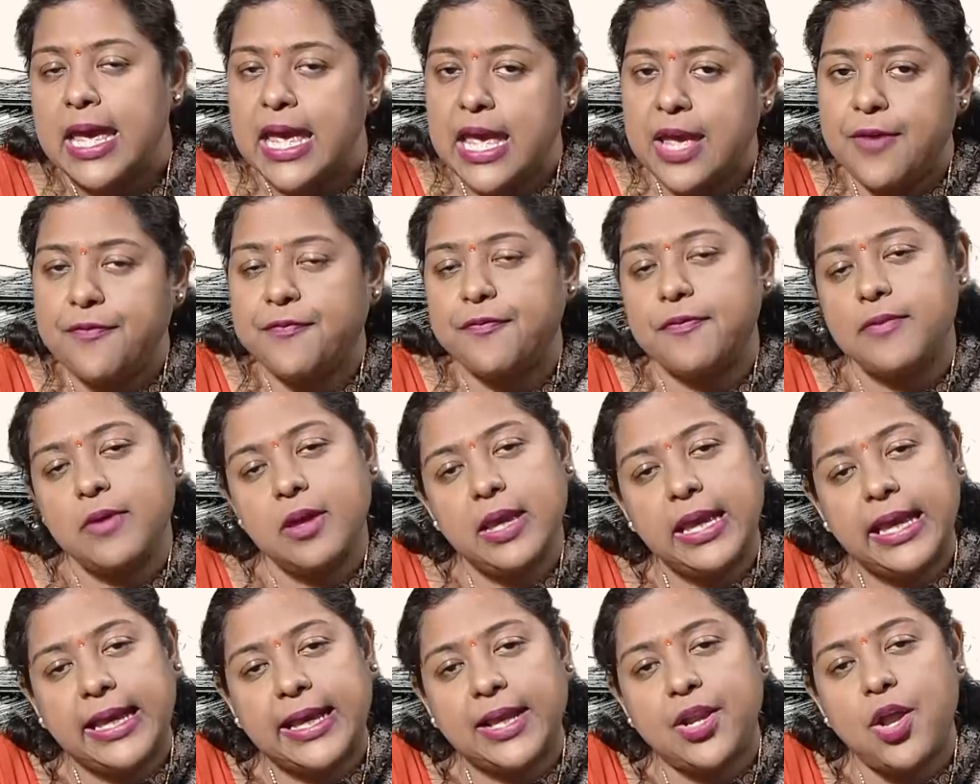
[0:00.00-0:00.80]
If
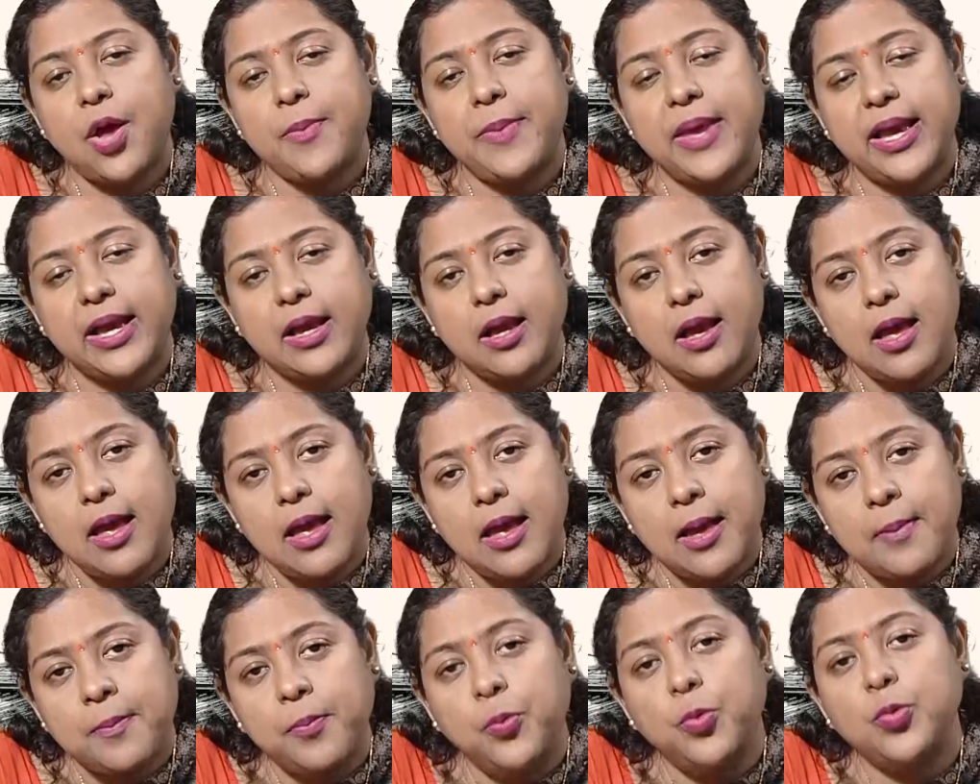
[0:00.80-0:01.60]
economic
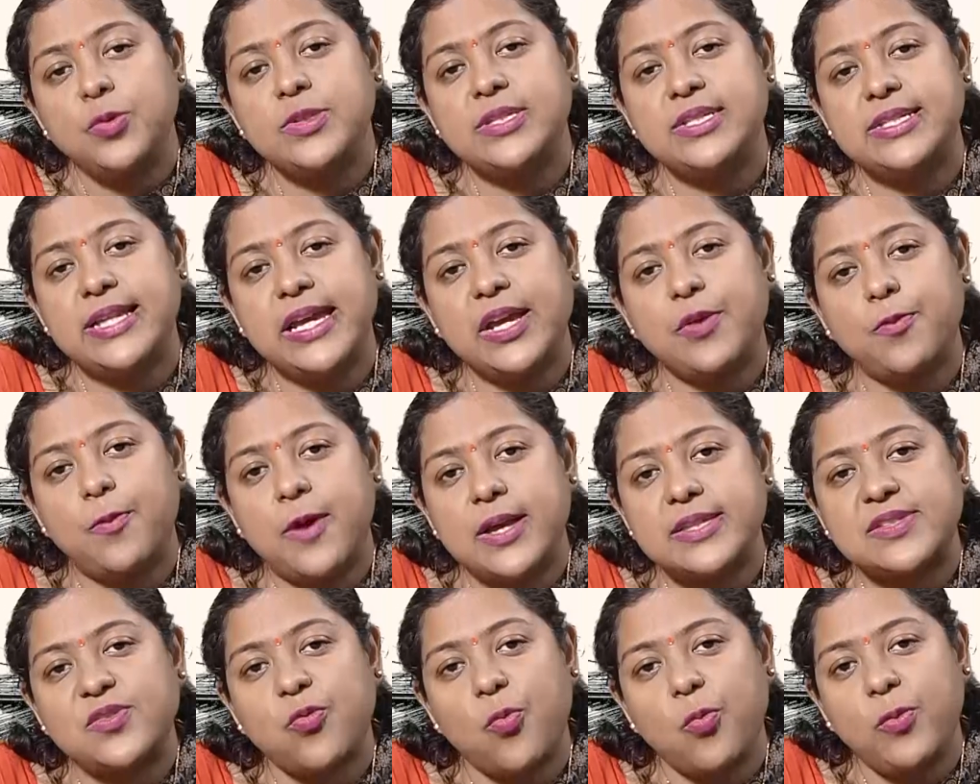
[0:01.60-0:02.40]
boosting
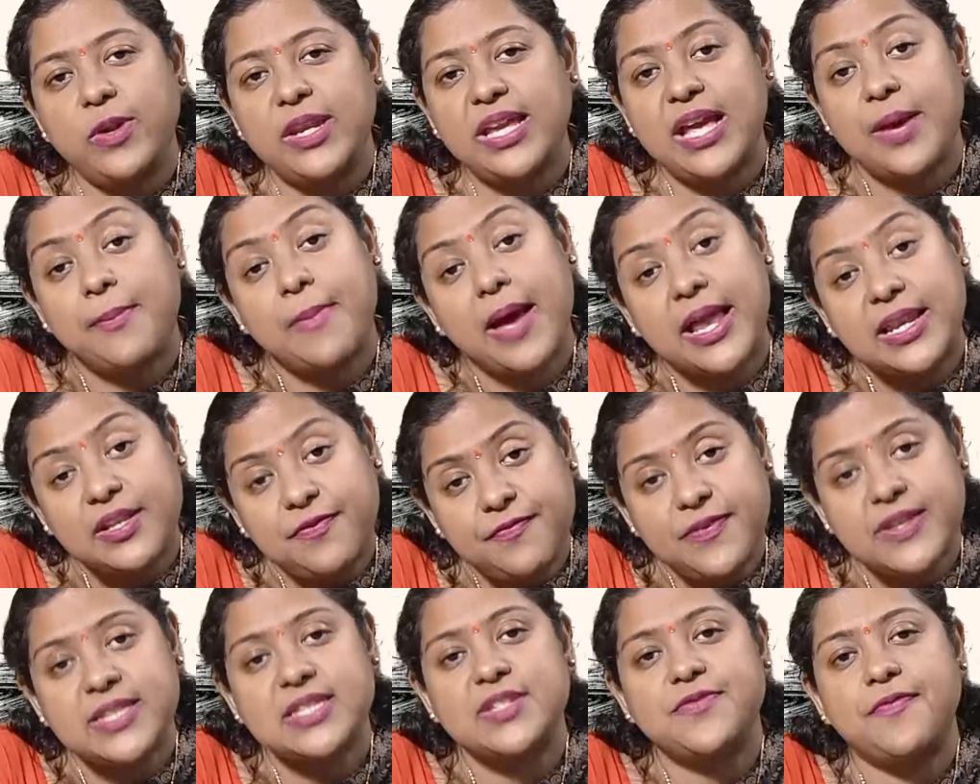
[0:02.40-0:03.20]
was only a
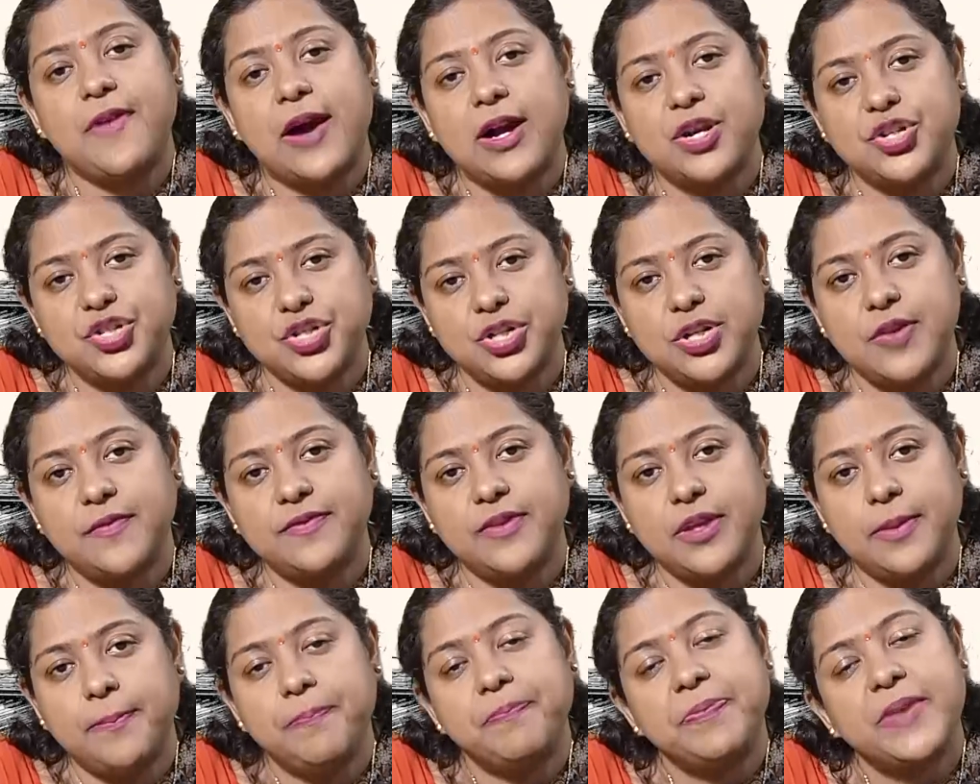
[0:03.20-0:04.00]
manifest function
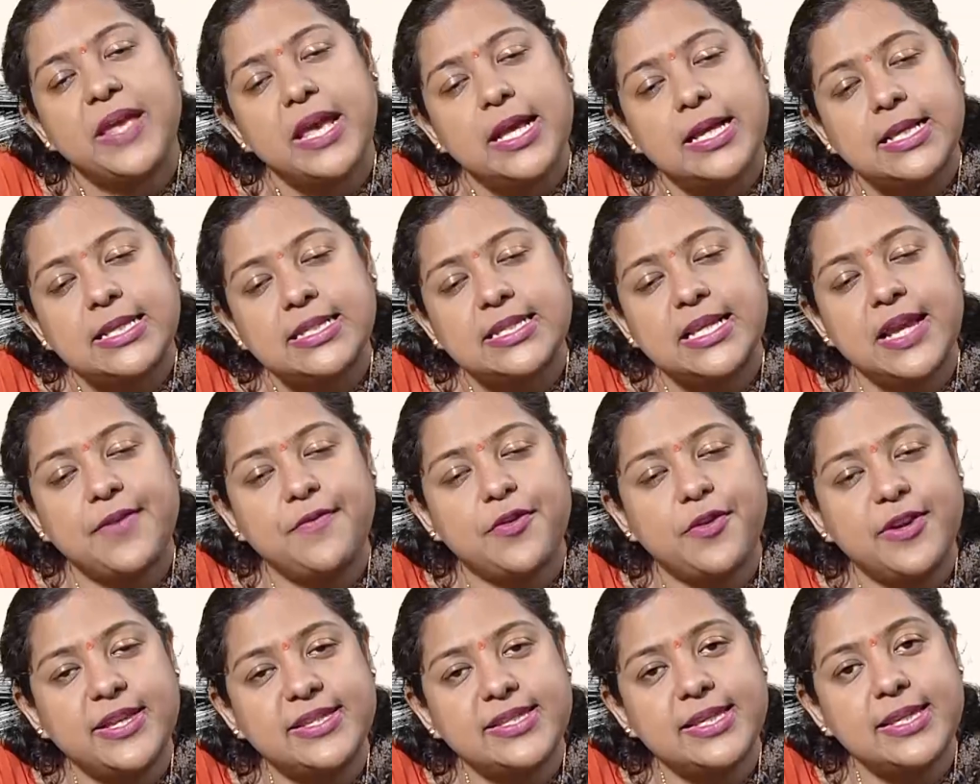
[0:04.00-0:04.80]
of the
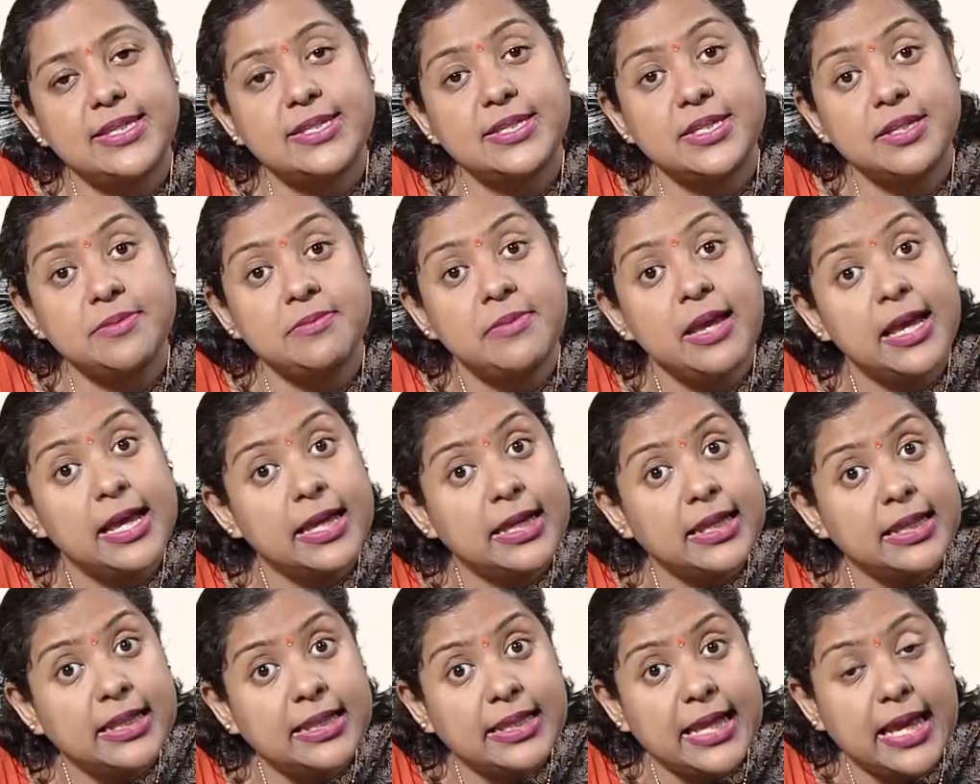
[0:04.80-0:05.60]
slavery system,
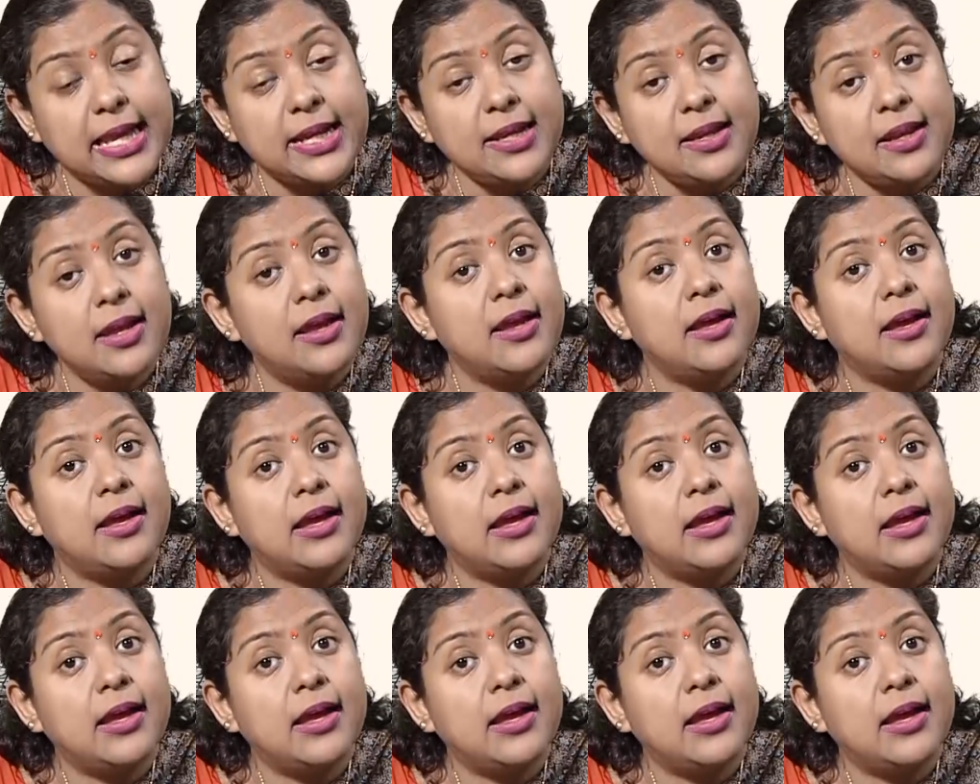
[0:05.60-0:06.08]
then